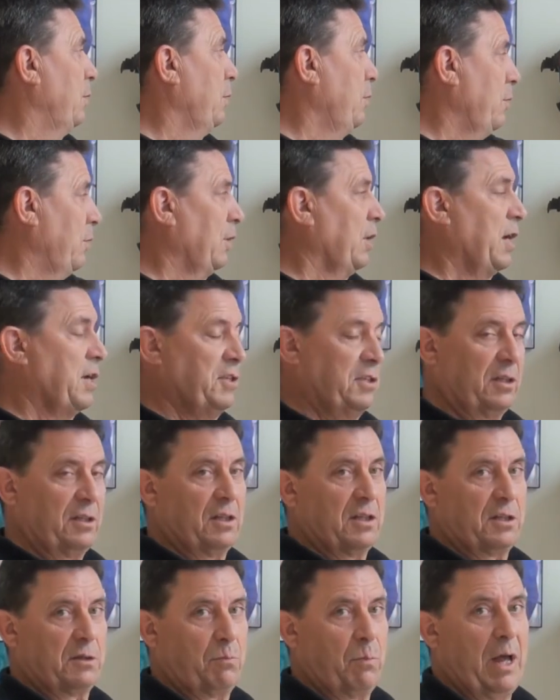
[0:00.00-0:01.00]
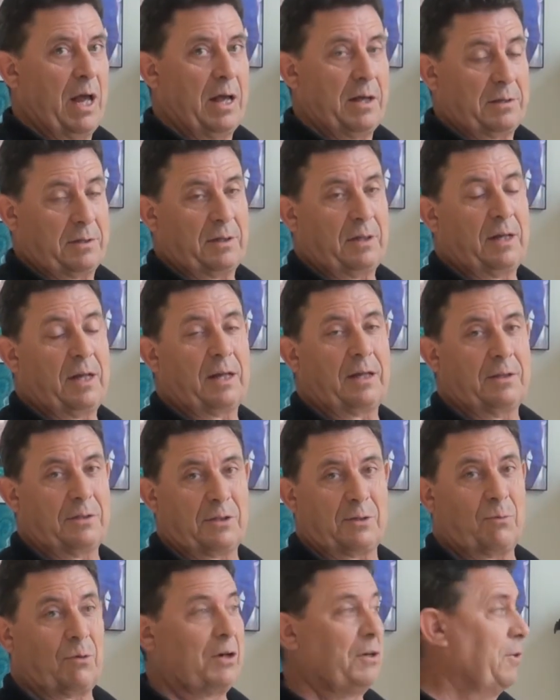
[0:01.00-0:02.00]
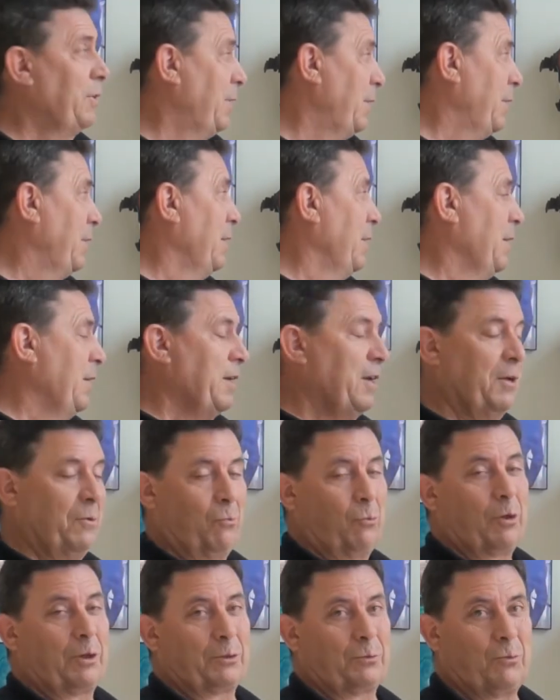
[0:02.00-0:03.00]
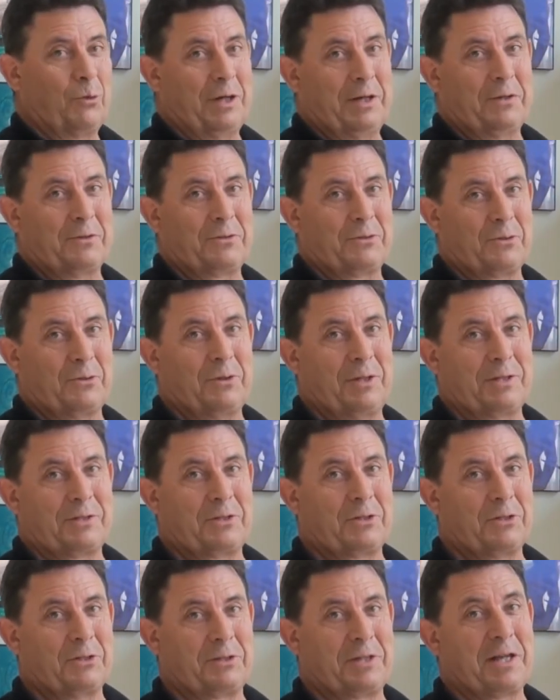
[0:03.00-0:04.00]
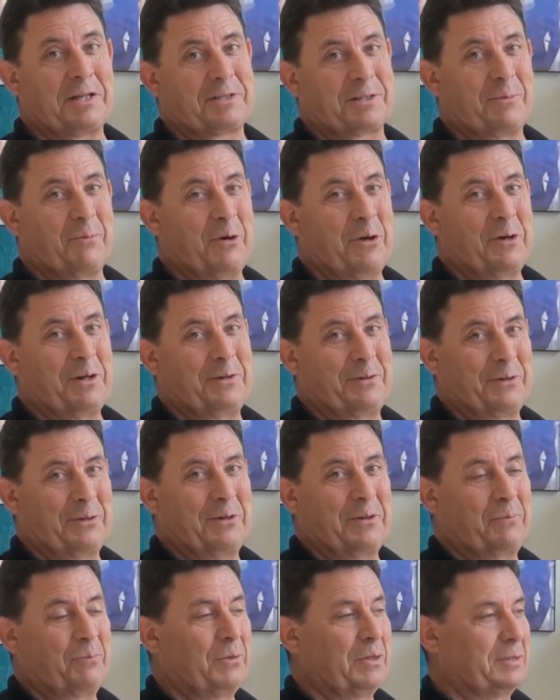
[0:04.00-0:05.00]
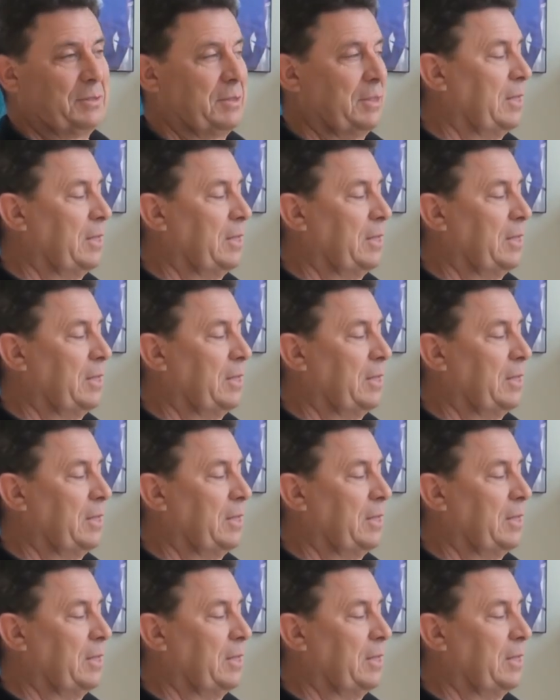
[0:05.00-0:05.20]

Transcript: utilizing this mask, and I can swear that it worked well, so that's a good testimony to it. But